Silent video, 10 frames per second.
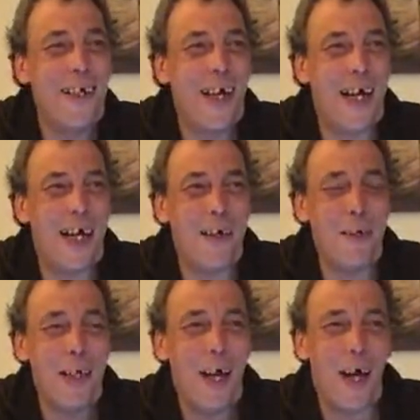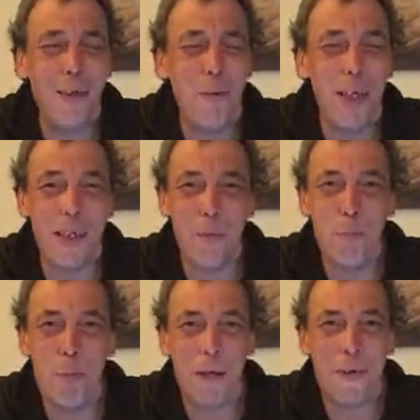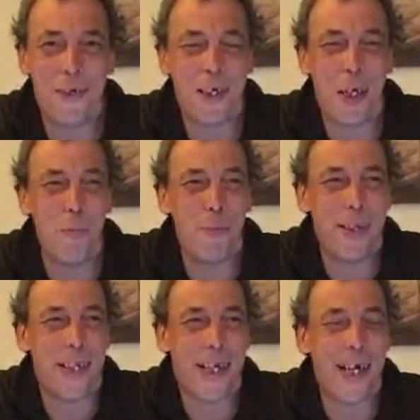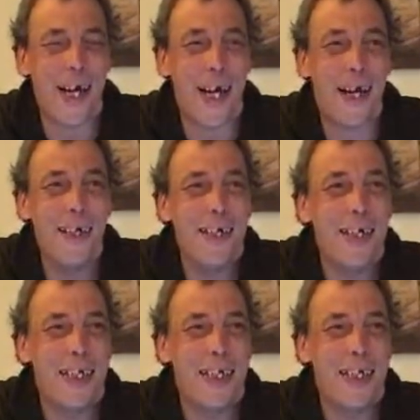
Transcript: I want them both to come with the car.